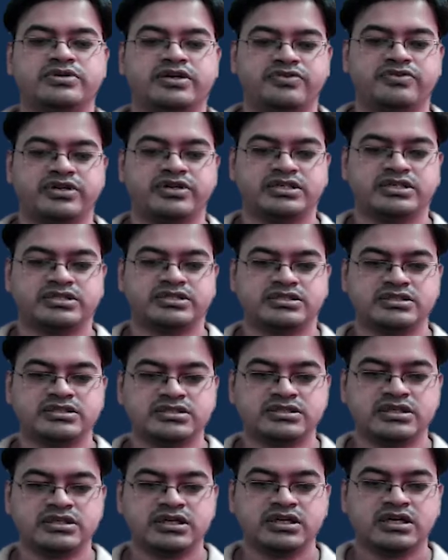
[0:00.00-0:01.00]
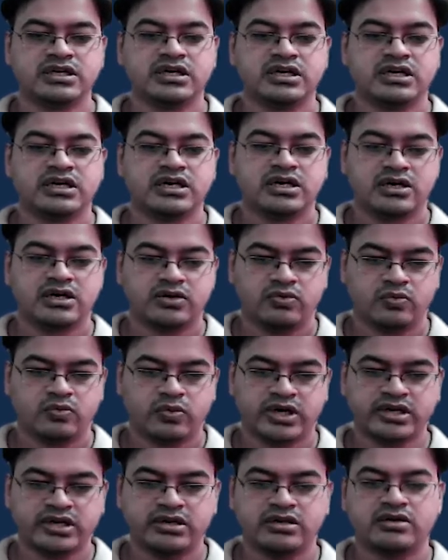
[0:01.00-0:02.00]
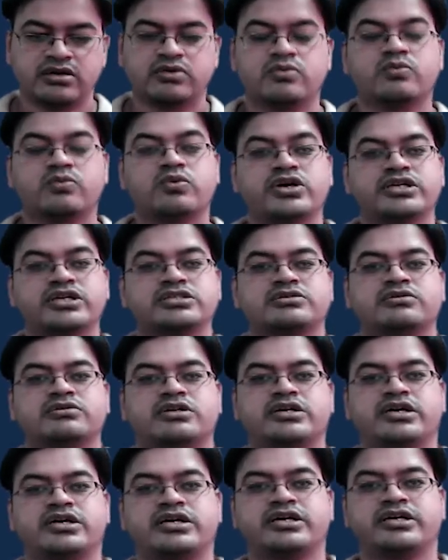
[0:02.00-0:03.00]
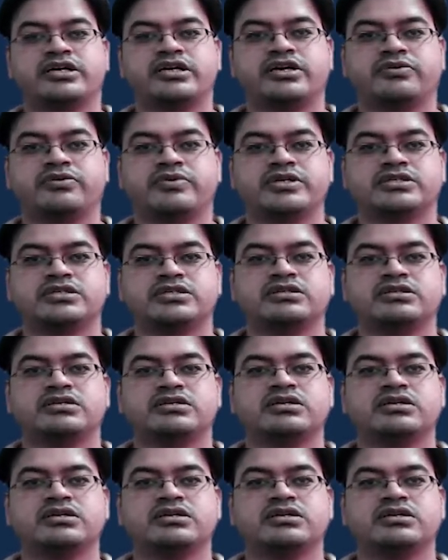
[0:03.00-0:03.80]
definitions. One, what is quadratic equation?